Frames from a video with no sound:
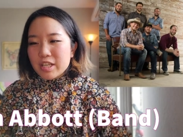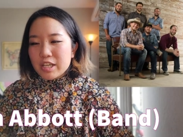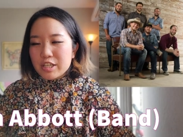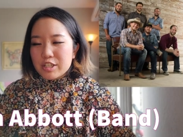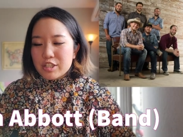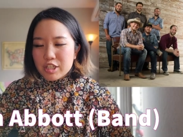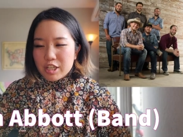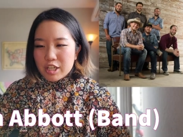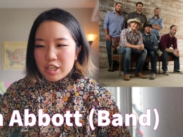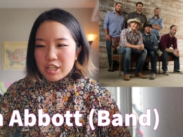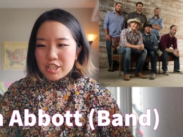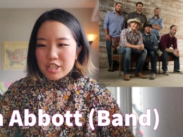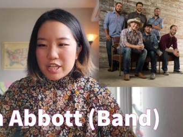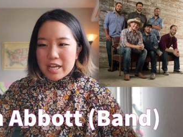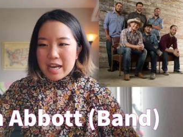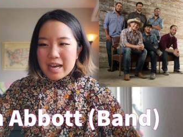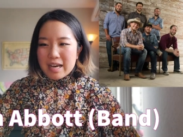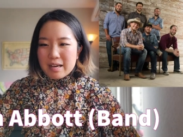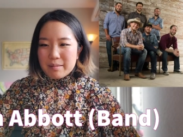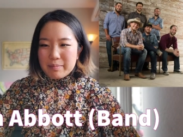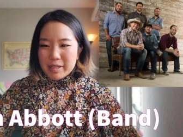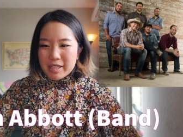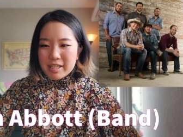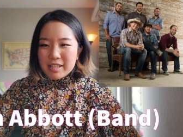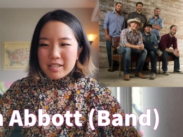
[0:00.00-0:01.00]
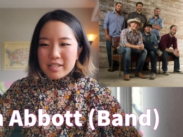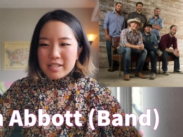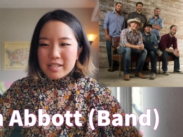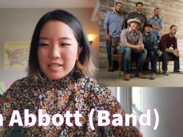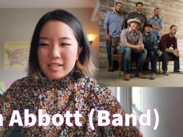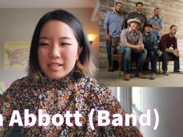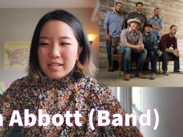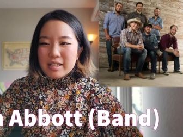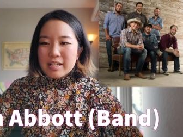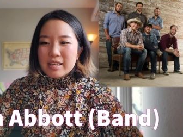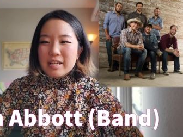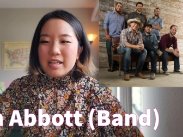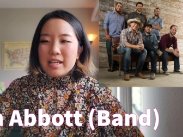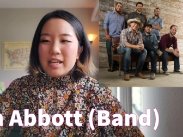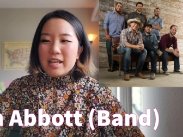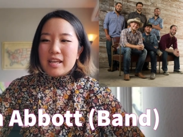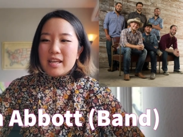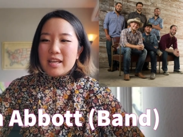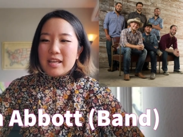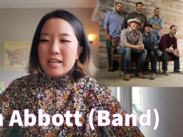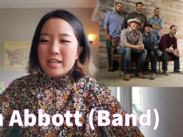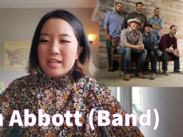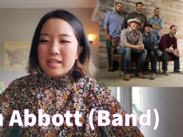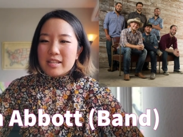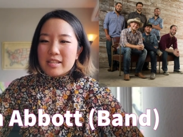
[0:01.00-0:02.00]
Josh Abbott
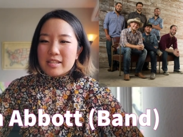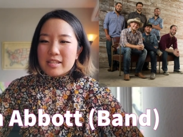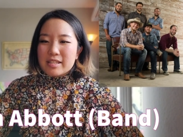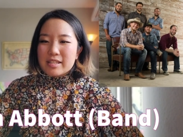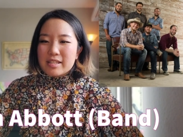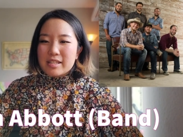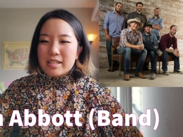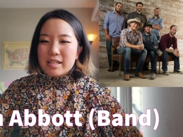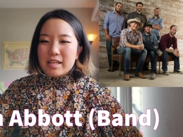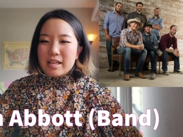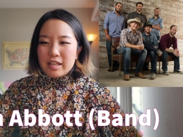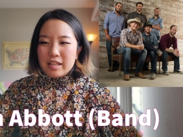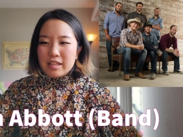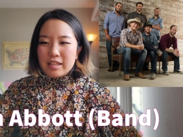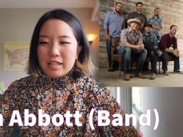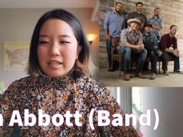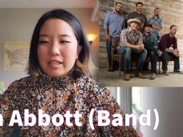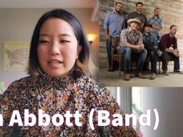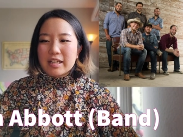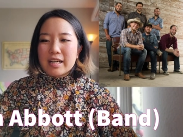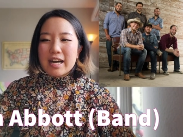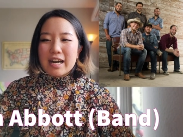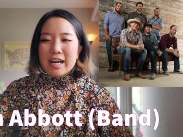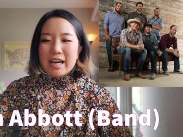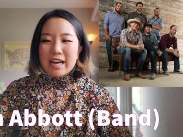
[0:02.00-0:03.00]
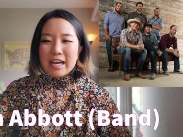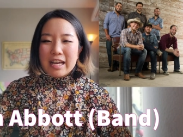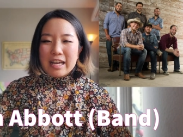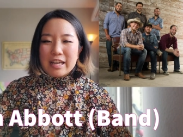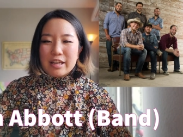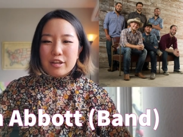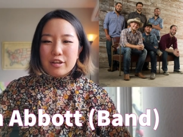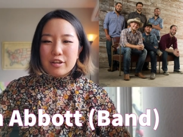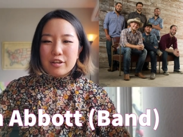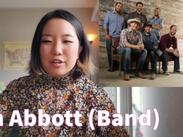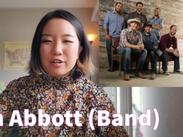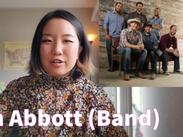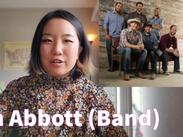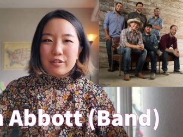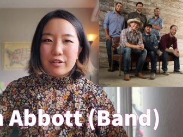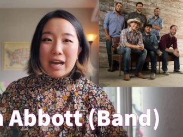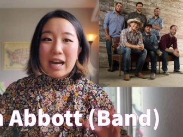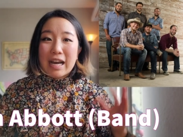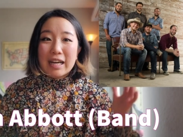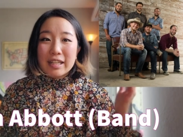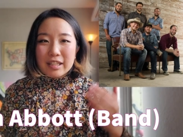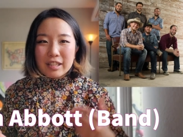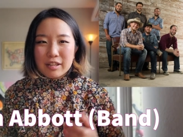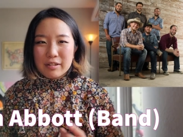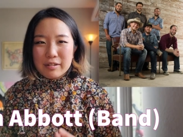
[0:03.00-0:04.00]
is the guy who
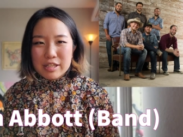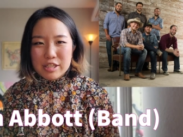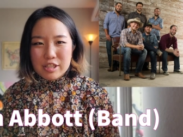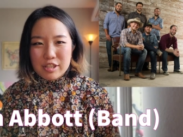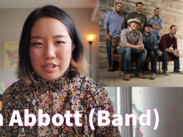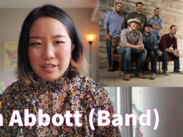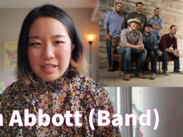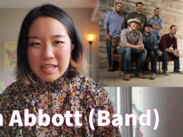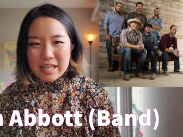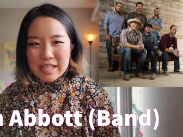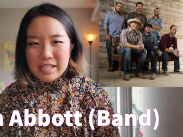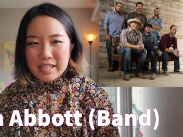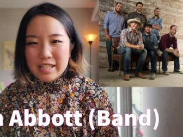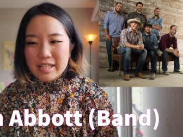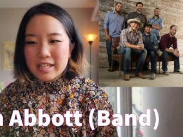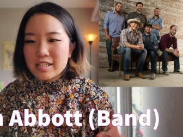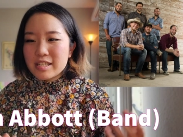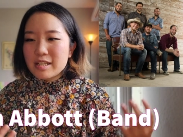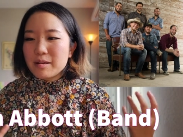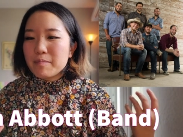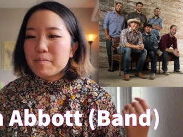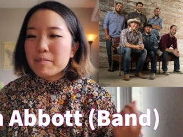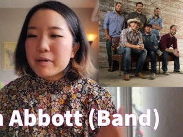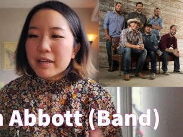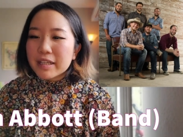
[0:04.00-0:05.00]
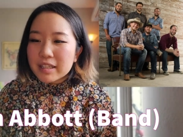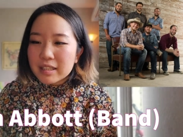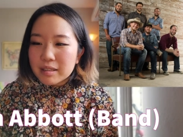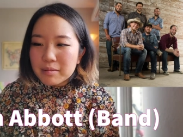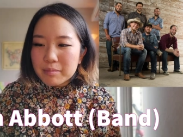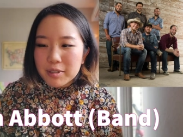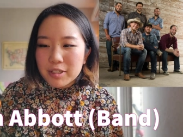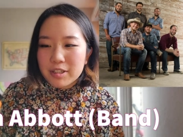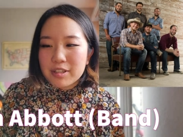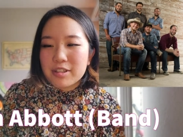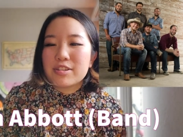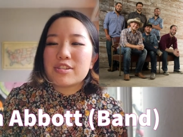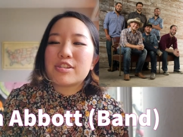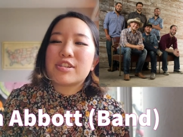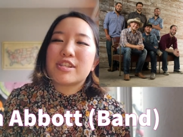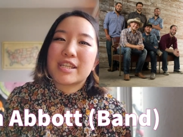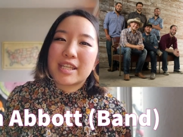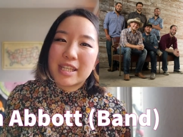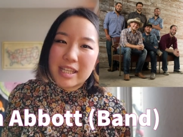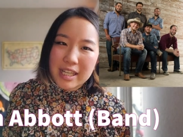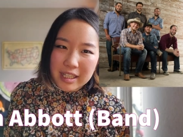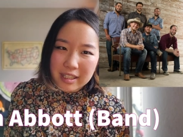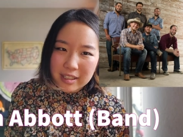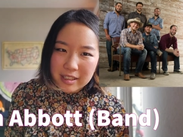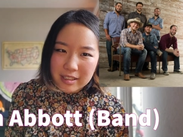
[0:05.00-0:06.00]
had the original idea to bring them all
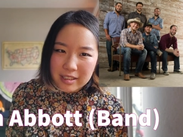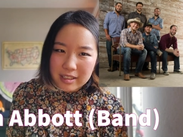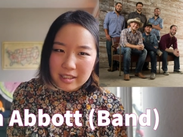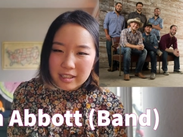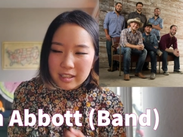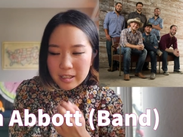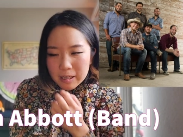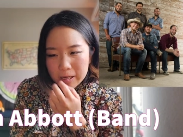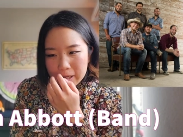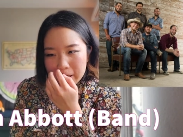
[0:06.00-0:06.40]
together.